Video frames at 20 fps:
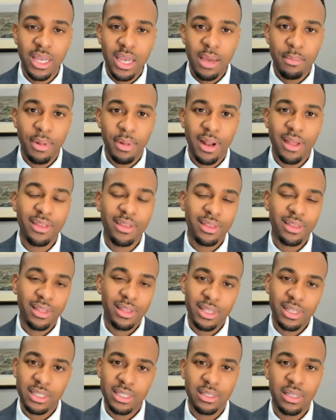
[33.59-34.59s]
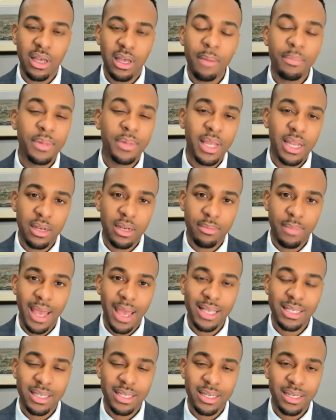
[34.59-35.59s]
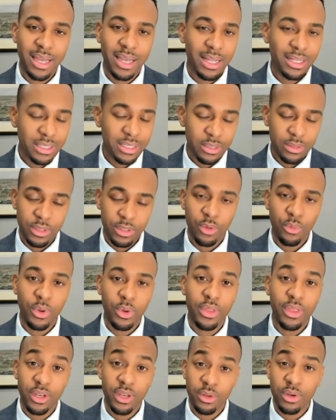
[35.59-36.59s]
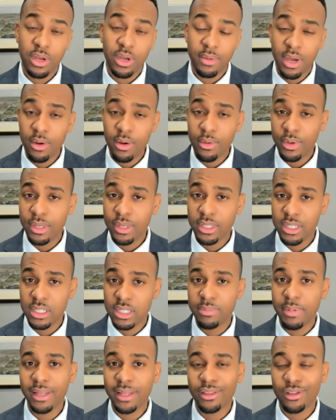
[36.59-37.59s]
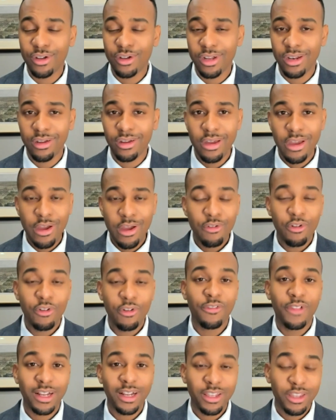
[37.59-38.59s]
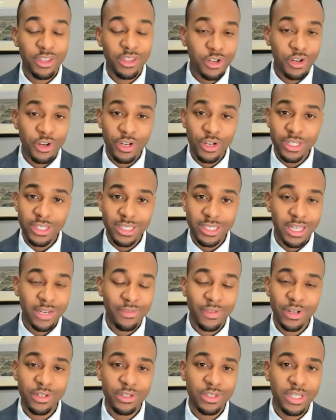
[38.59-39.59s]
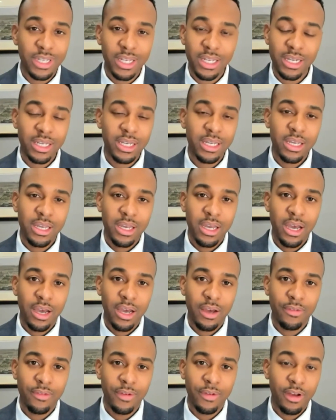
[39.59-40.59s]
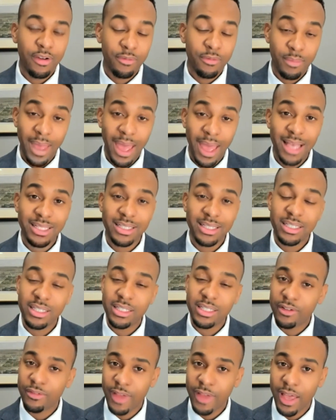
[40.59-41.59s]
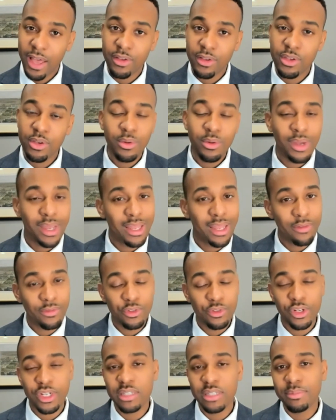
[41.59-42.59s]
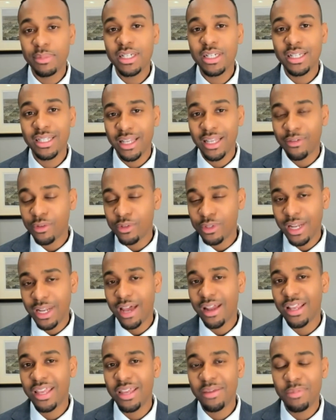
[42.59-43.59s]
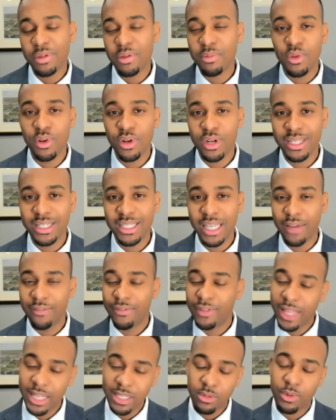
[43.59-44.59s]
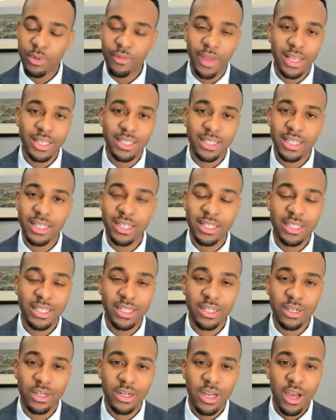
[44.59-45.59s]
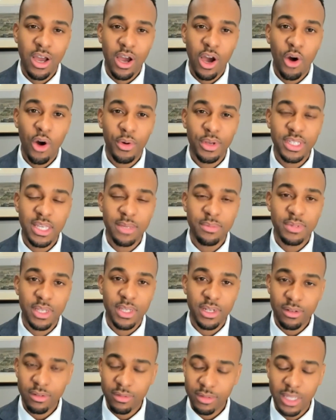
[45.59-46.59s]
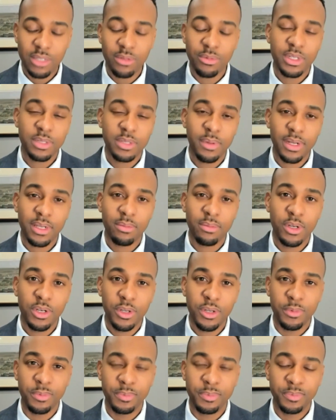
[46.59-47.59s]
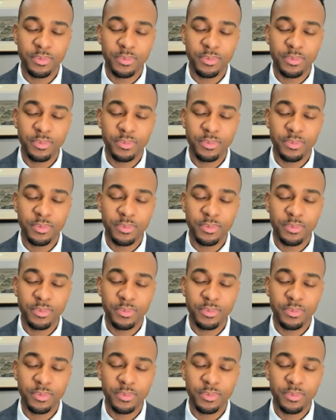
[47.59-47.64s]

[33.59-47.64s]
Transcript: But I think that these updated mask and guidance, you know, when they do come out, we suspect they're going to reflect the current state of understanding of, of masks, their value, and of transmission levels and how to keep communities safe. And that's what we've asked CDC to always keep centered. That's what we expect them to do.